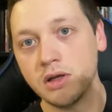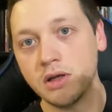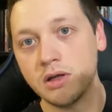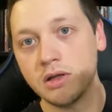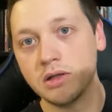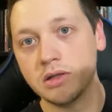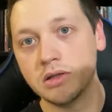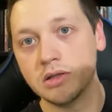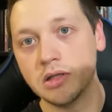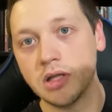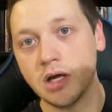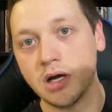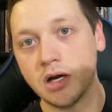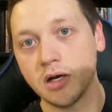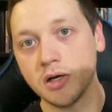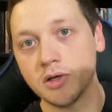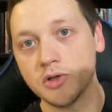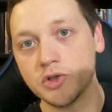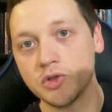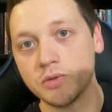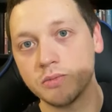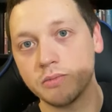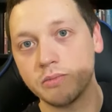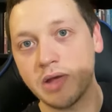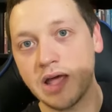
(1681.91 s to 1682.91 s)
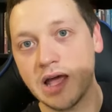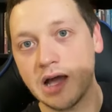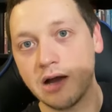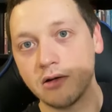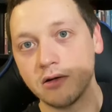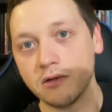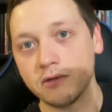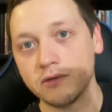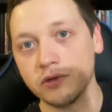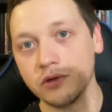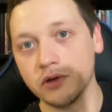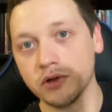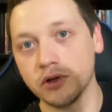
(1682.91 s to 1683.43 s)
large,
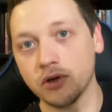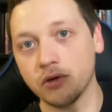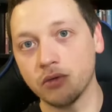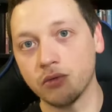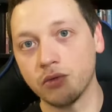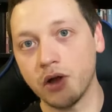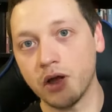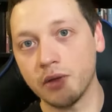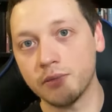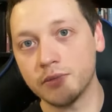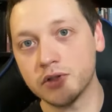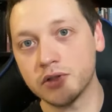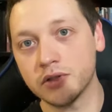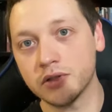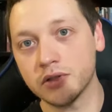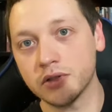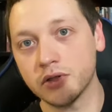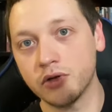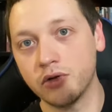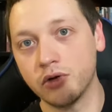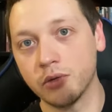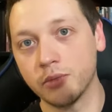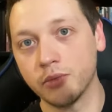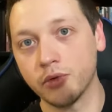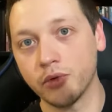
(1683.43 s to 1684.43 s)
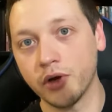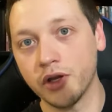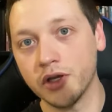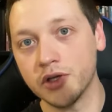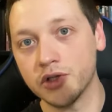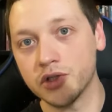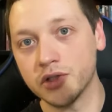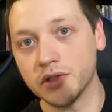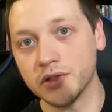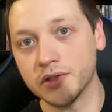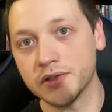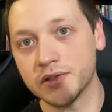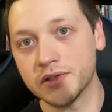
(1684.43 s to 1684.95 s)
powerful, corrupt
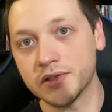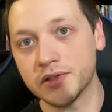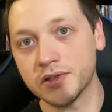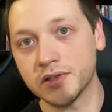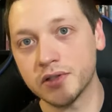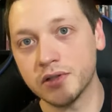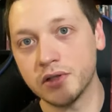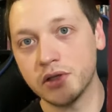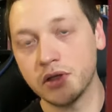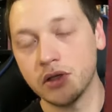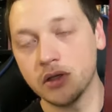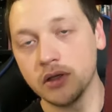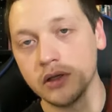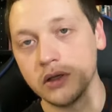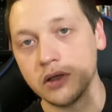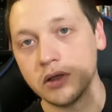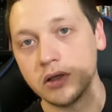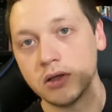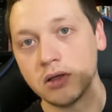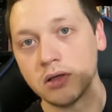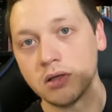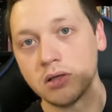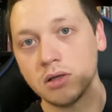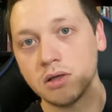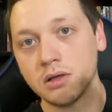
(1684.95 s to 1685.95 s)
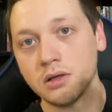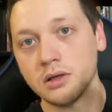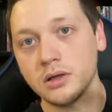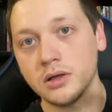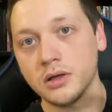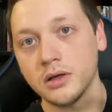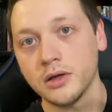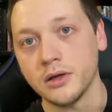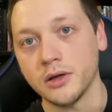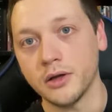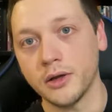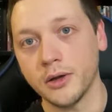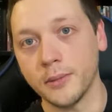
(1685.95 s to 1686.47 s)
corporations.
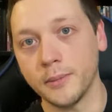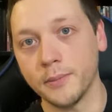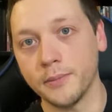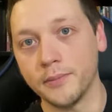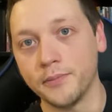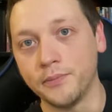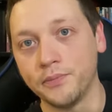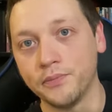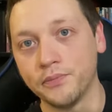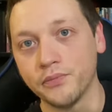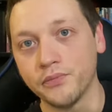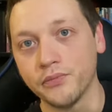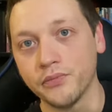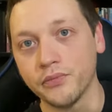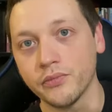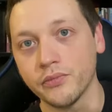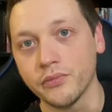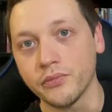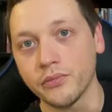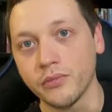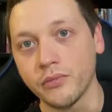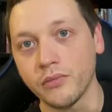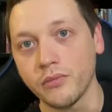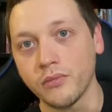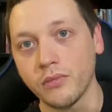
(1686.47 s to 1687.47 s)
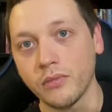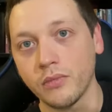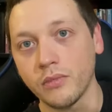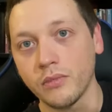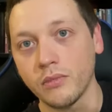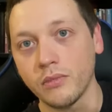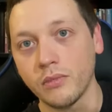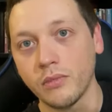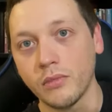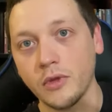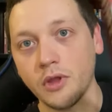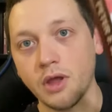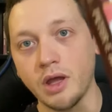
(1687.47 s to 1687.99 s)
I
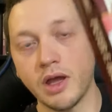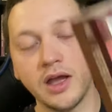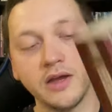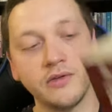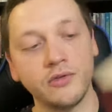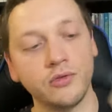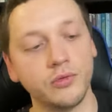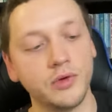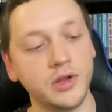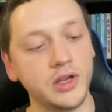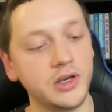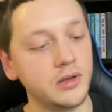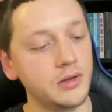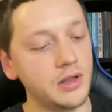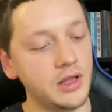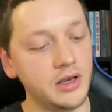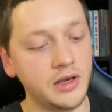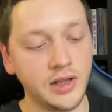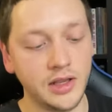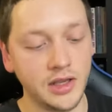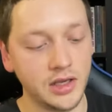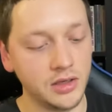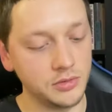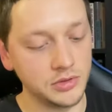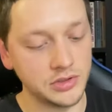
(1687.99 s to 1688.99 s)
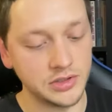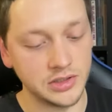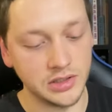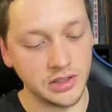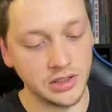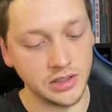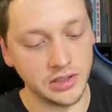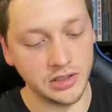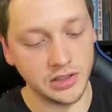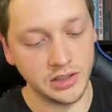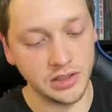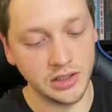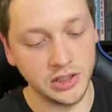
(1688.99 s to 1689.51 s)
haven't read any Hamilton
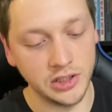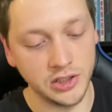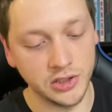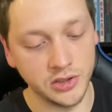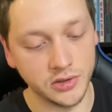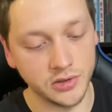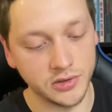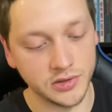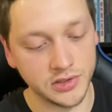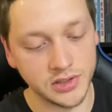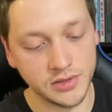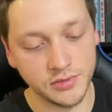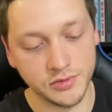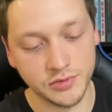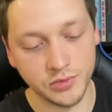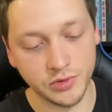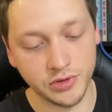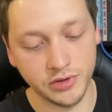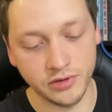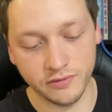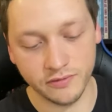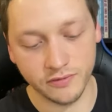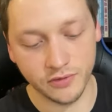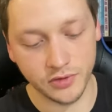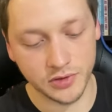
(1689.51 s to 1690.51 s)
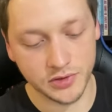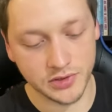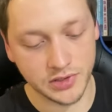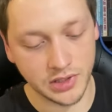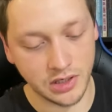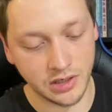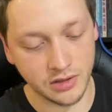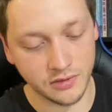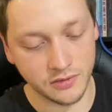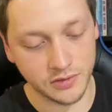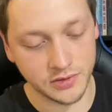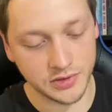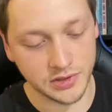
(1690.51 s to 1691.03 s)
in years. He was one of the first
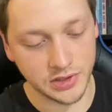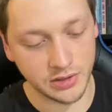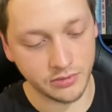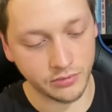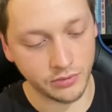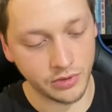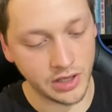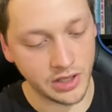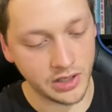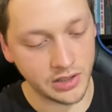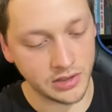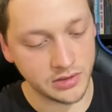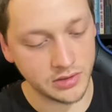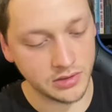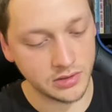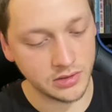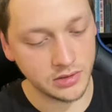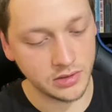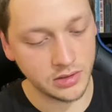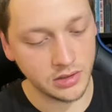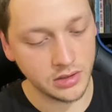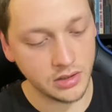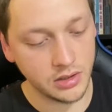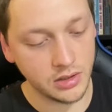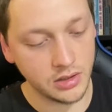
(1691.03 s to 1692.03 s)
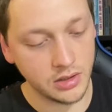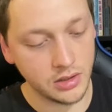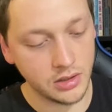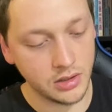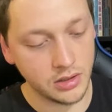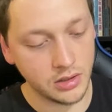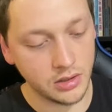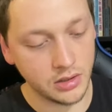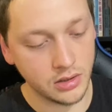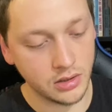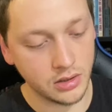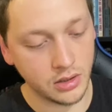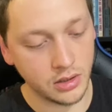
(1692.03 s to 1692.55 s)
authors I read
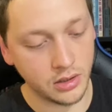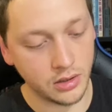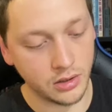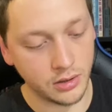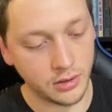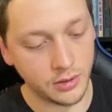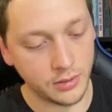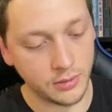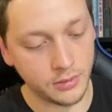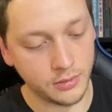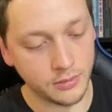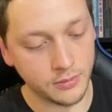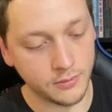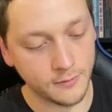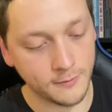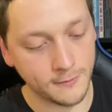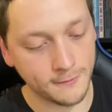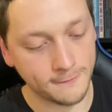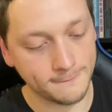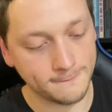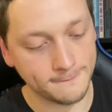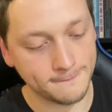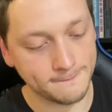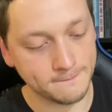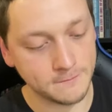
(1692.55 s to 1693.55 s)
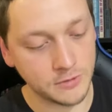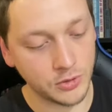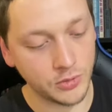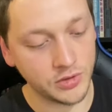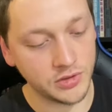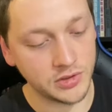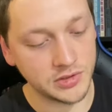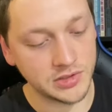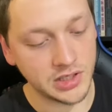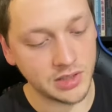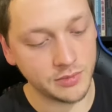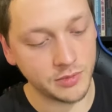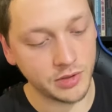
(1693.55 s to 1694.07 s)
around the
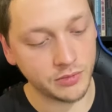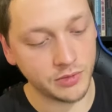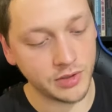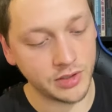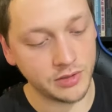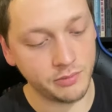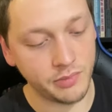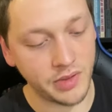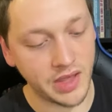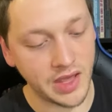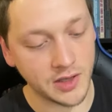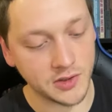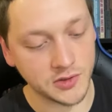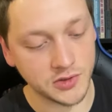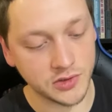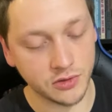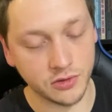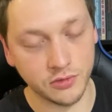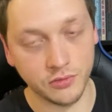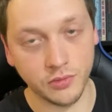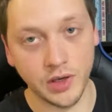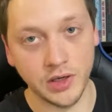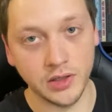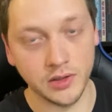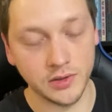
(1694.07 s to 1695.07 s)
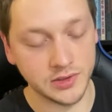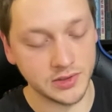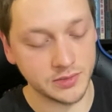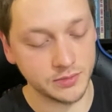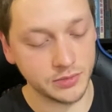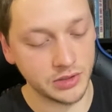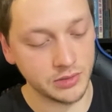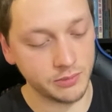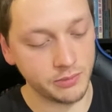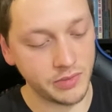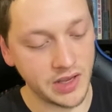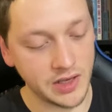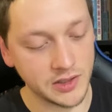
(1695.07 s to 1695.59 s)
time I read Baxter and Reynolds,
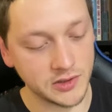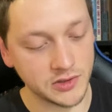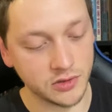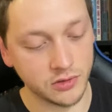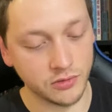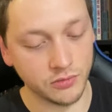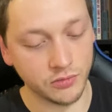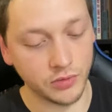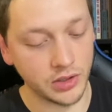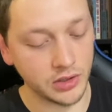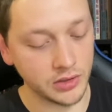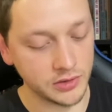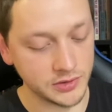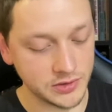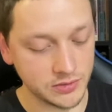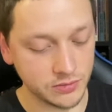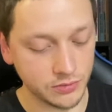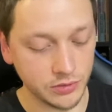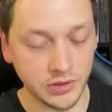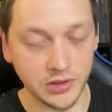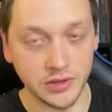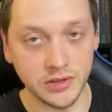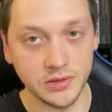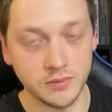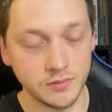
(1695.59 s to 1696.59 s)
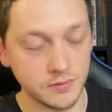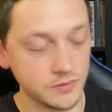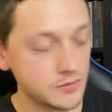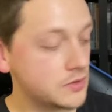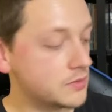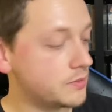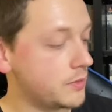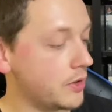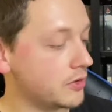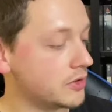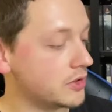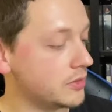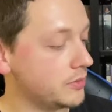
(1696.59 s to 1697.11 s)
but Baxter and Reynolds really
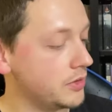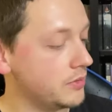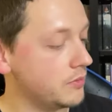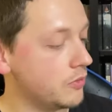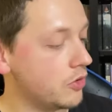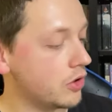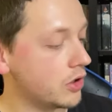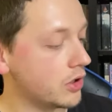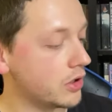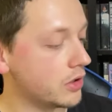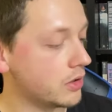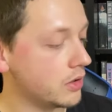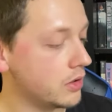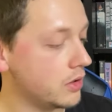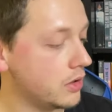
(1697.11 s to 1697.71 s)
spoke to me more.